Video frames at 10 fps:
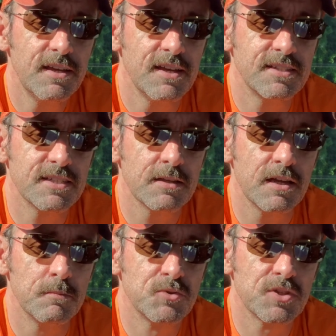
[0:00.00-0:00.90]
He said,
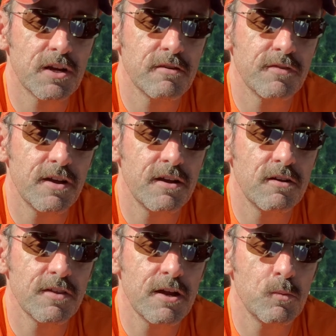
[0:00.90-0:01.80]
Observe
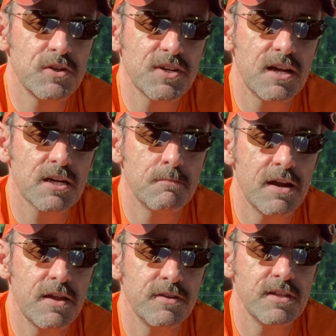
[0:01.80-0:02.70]
thou that which I
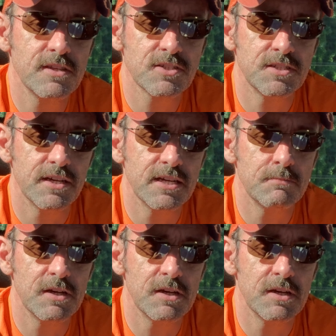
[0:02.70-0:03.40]
command thee this day.